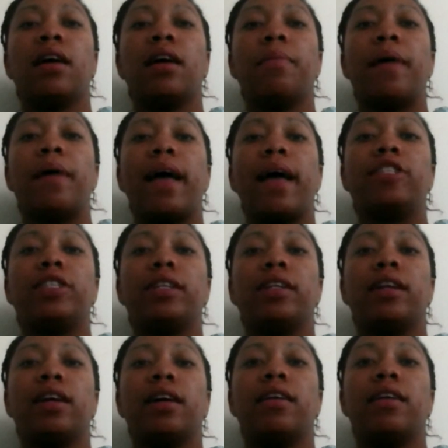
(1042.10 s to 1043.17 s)

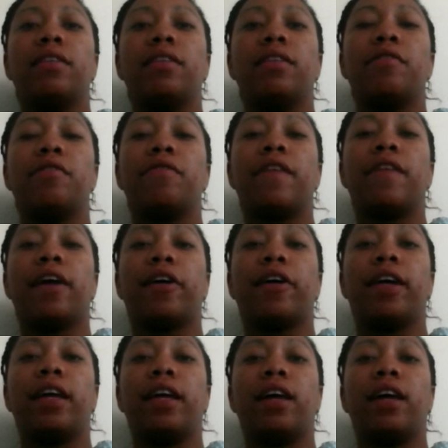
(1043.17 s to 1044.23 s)
imagine the
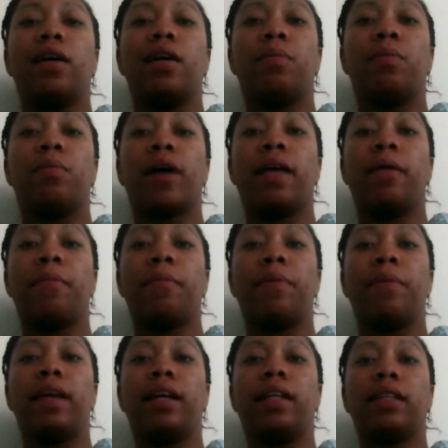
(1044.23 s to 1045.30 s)
very bright
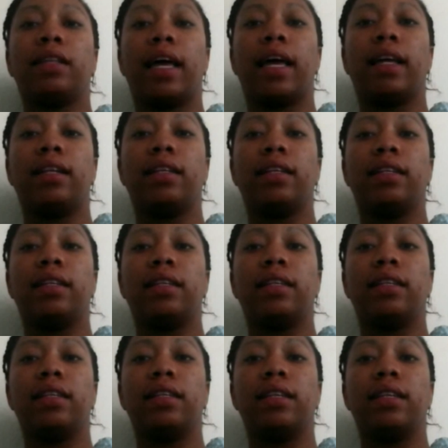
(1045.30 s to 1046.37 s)
pink light
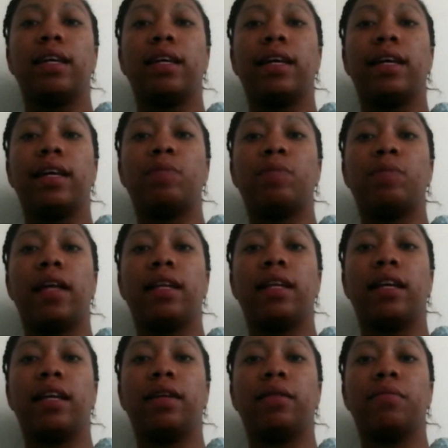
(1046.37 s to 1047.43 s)

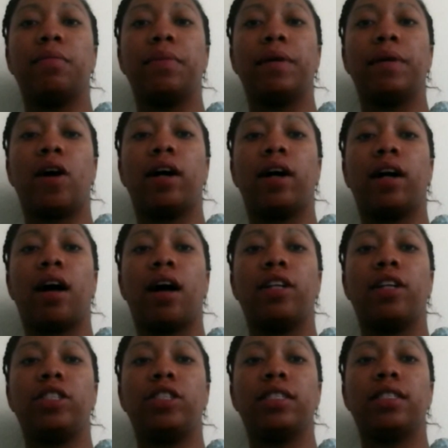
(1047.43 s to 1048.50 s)
expanding beyond
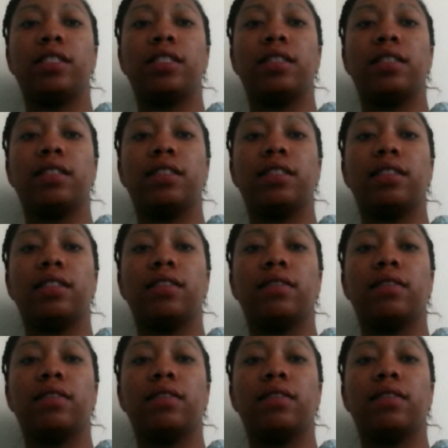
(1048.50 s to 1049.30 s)
consciousness,